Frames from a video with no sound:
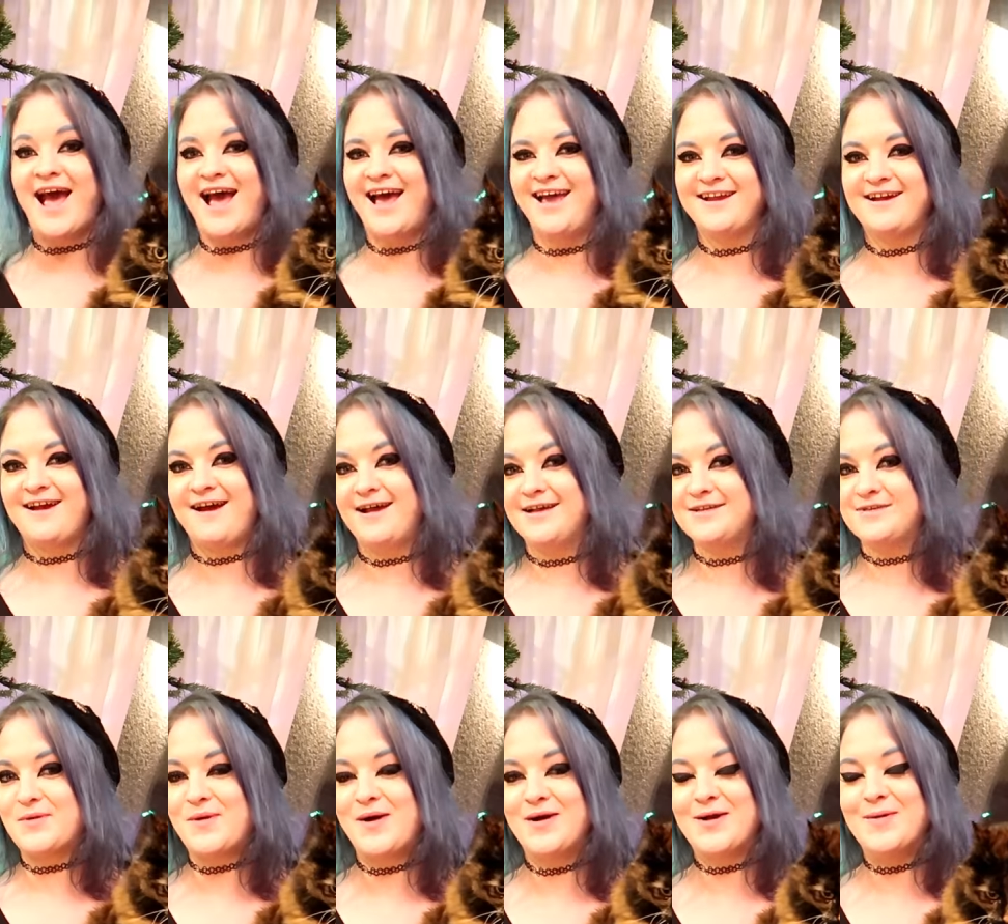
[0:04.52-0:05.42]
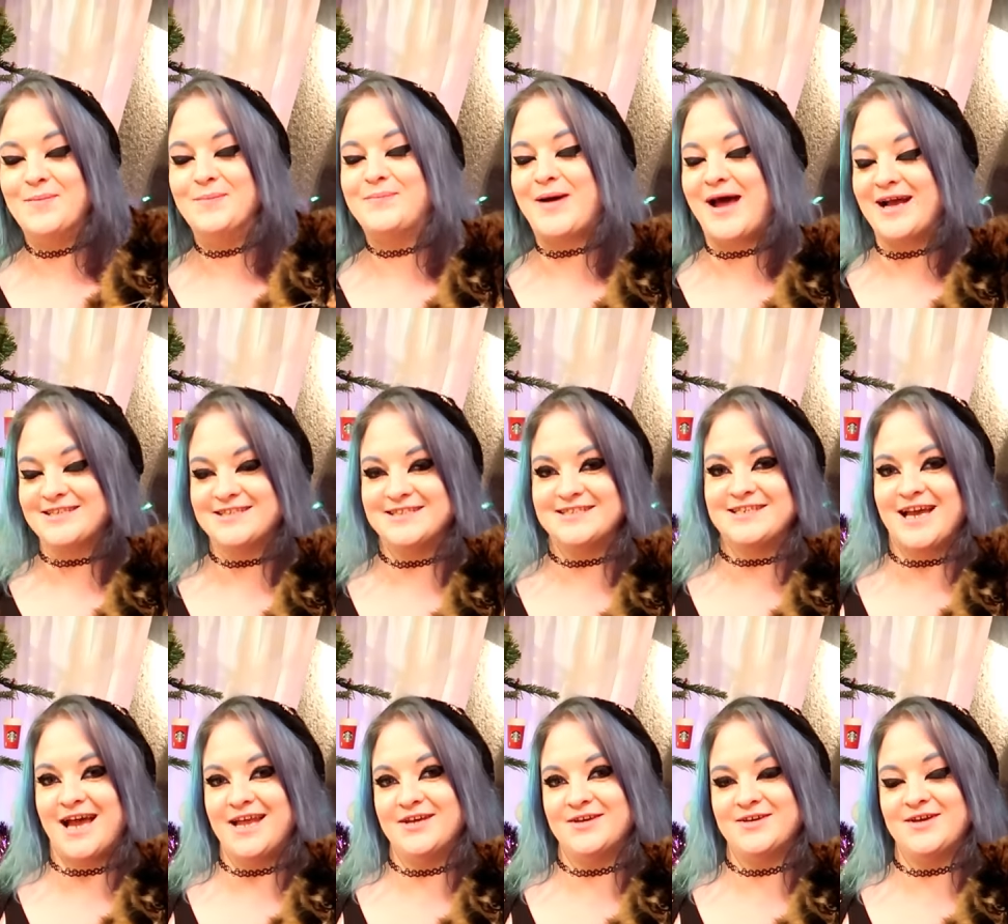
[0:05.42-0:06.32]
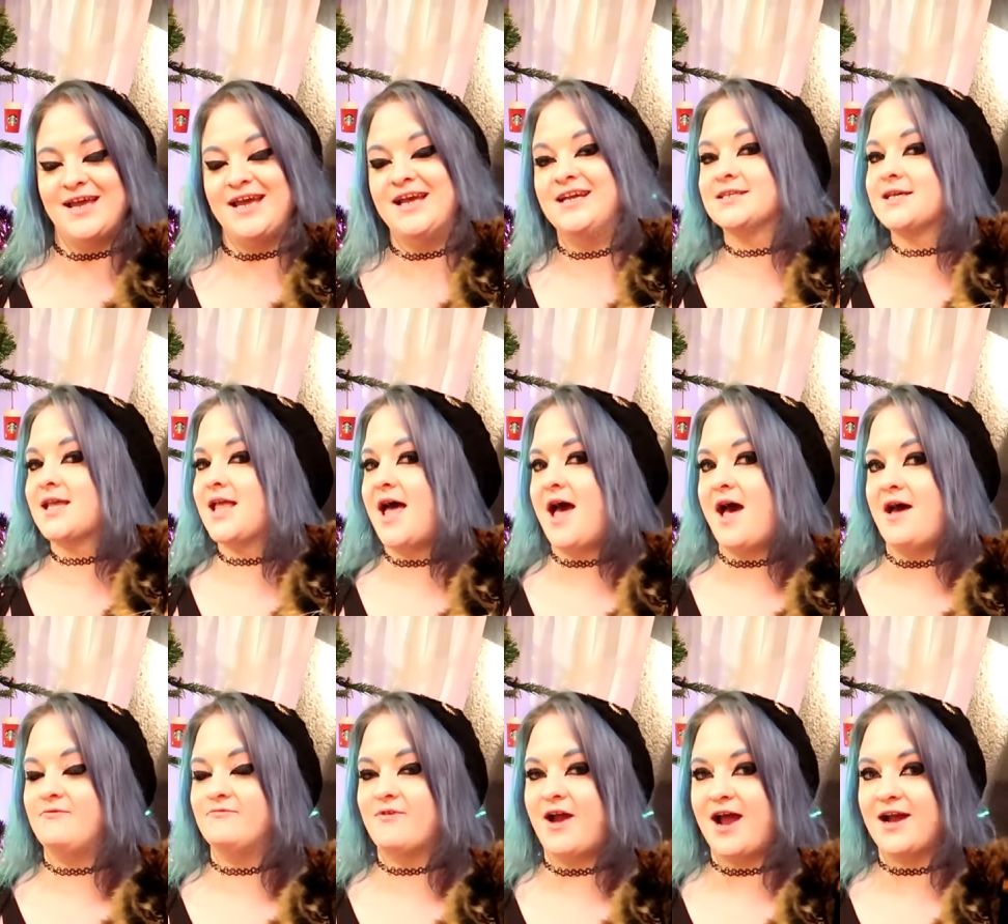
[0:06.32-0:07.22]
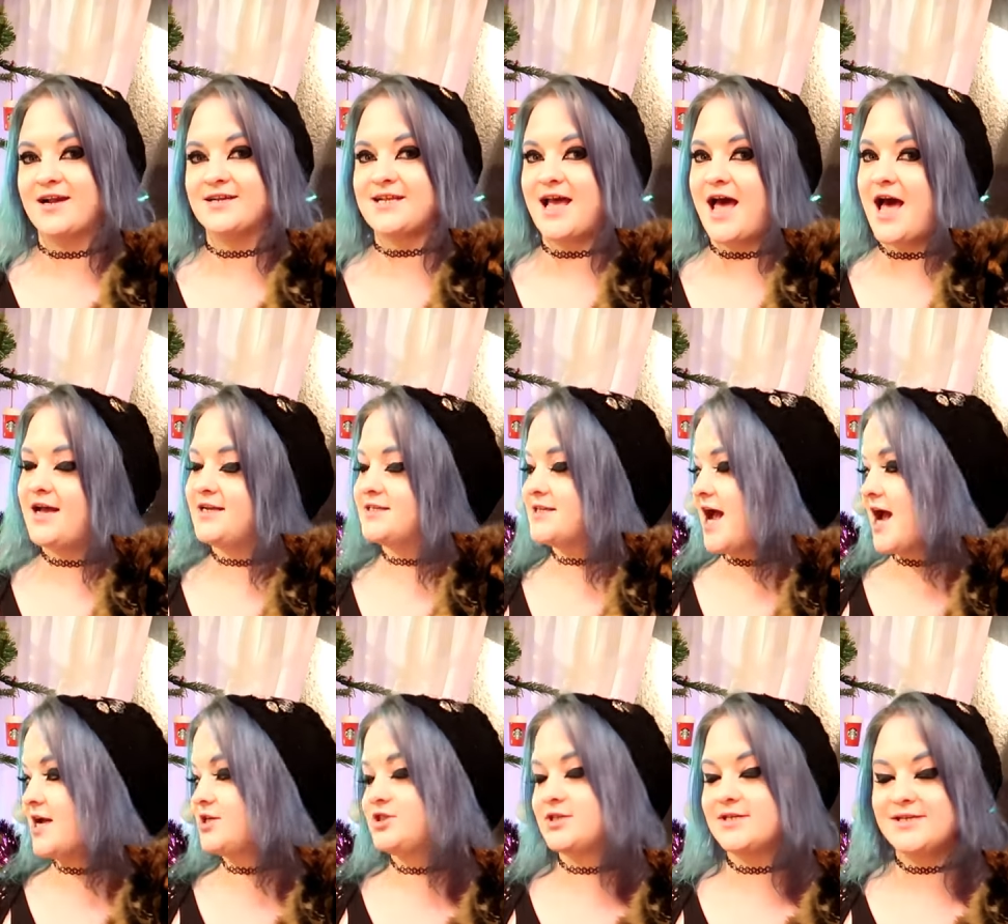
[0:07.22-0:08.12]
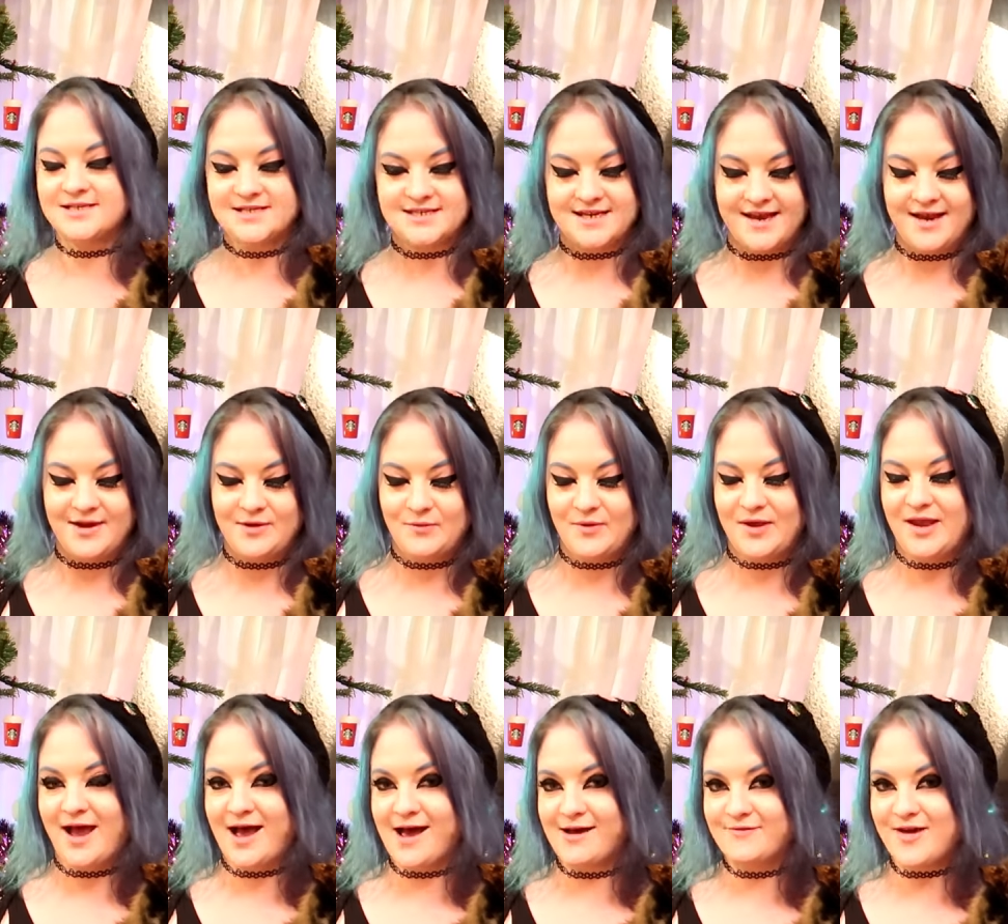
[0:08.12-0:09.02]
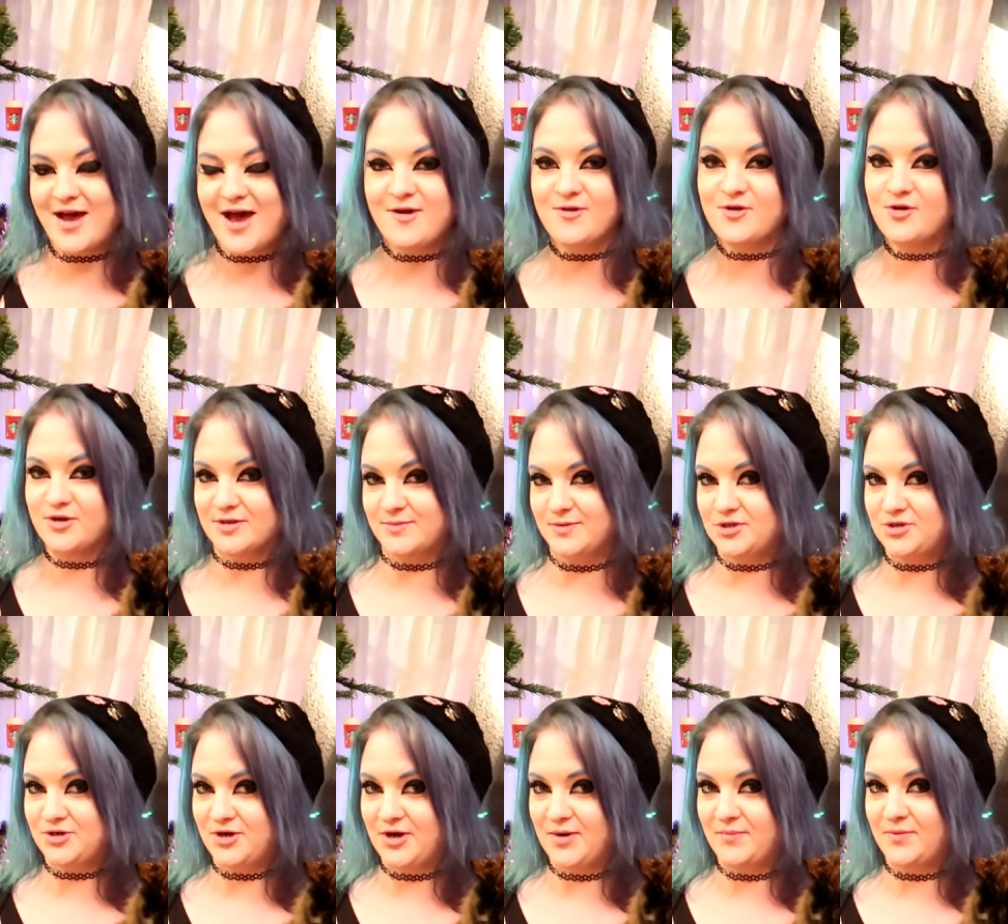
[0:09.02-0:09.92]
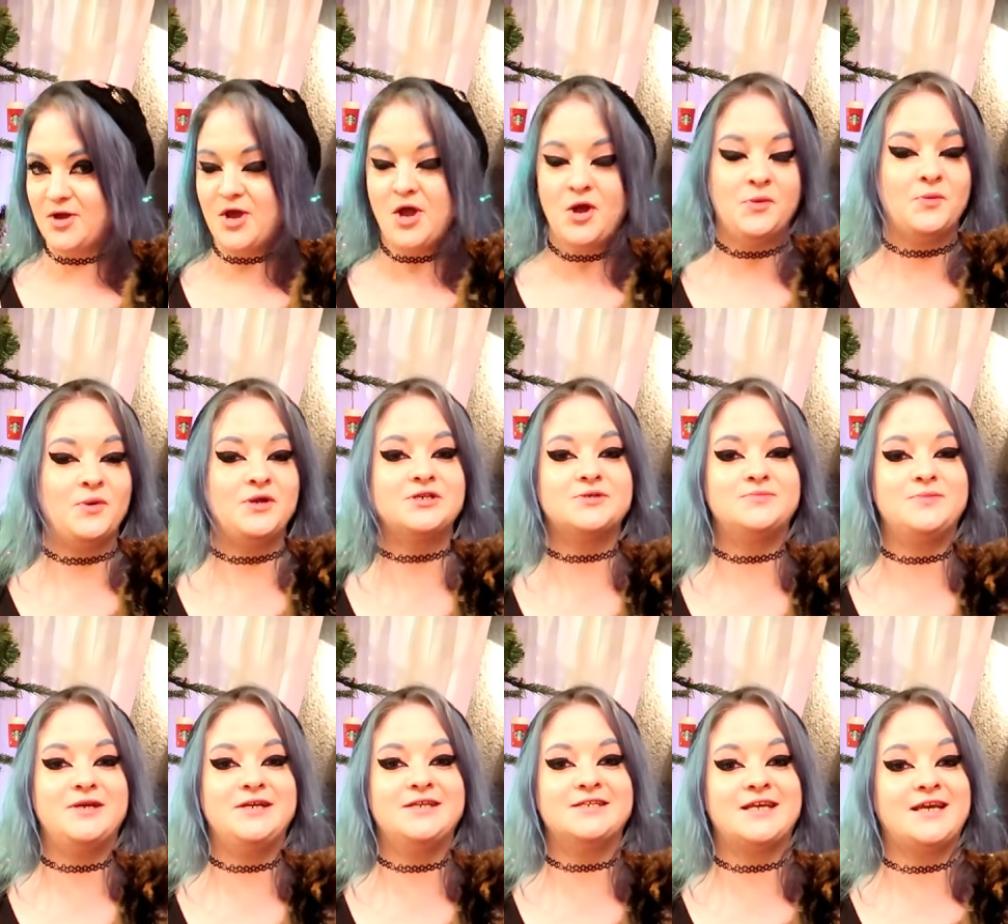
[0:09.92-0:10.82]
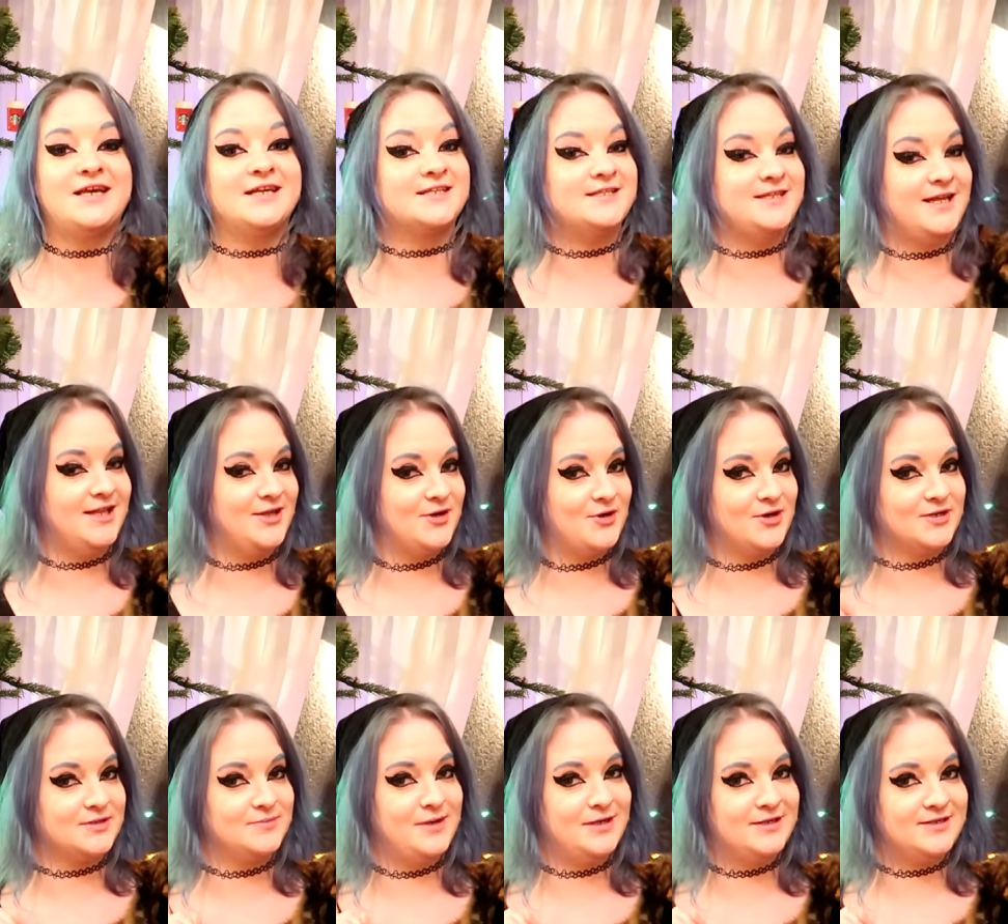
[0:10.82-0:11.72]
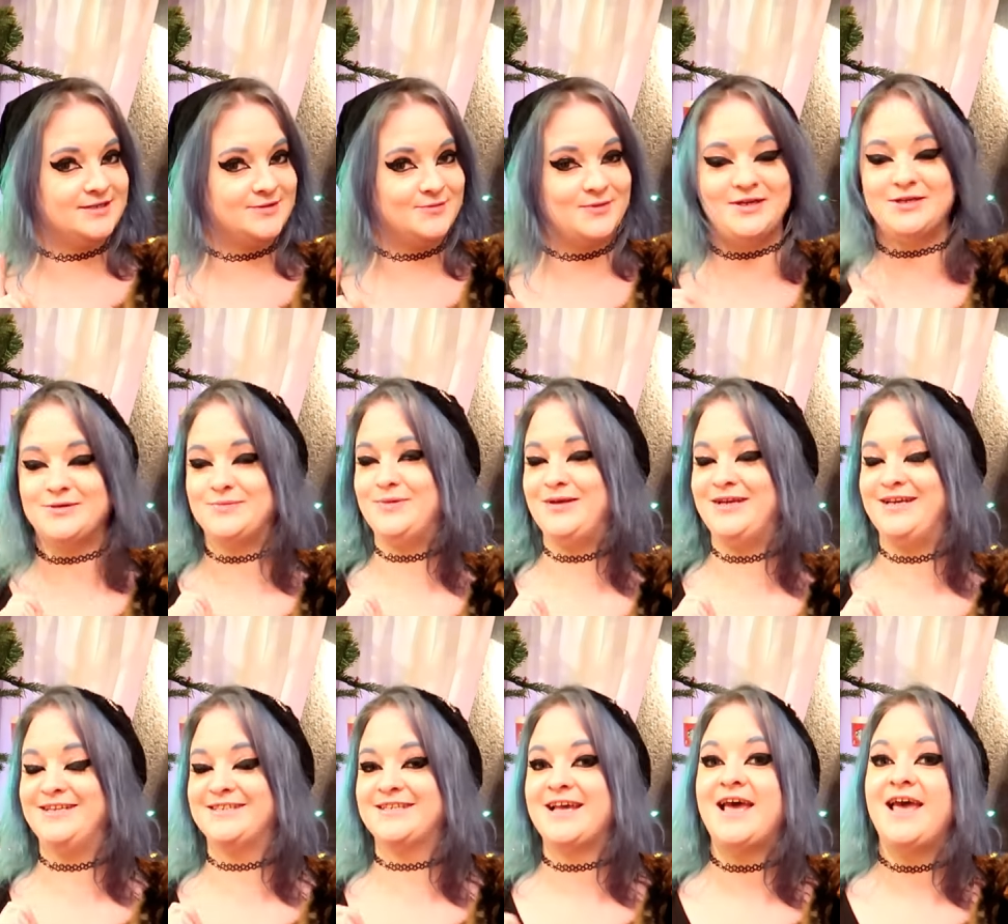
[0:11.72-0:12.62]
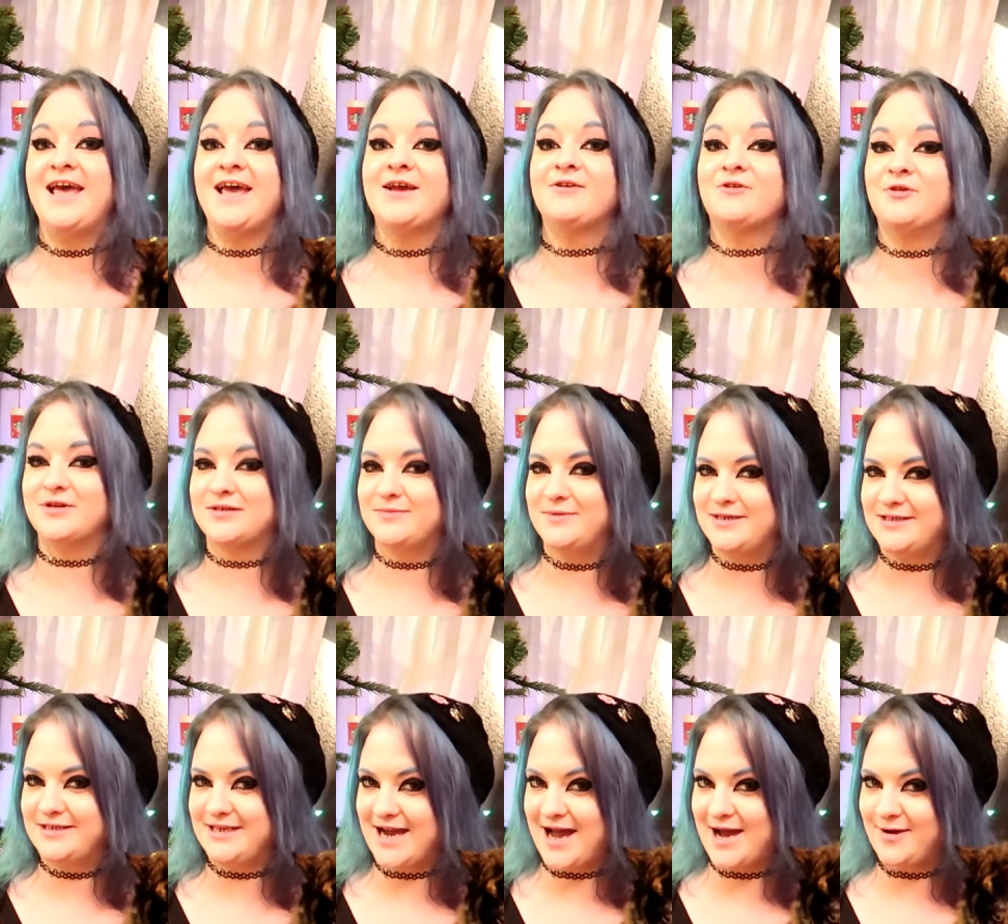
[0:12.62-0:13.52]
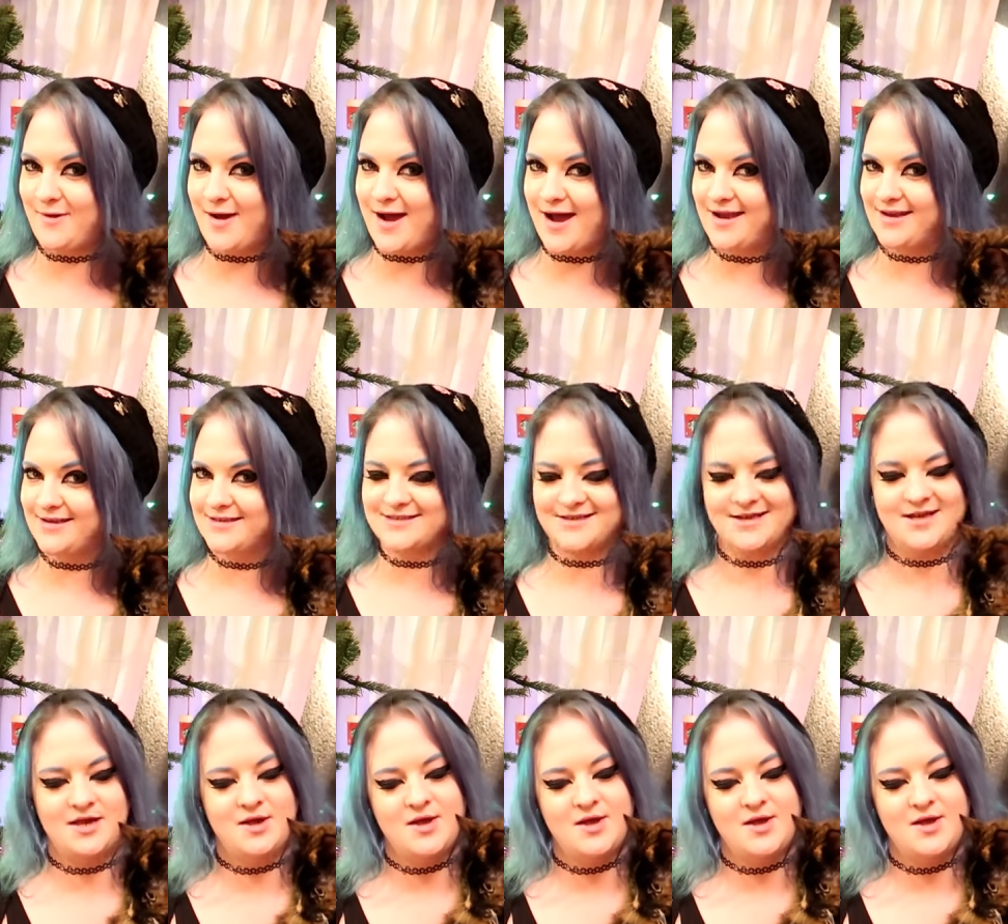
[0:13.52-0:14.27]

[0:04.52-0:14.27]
Hi guys, welcome back to the channel. It is Claire and Rags and as you can see we have our Christmas tree up which means it's nearly Christmas which means Christmas DIYs.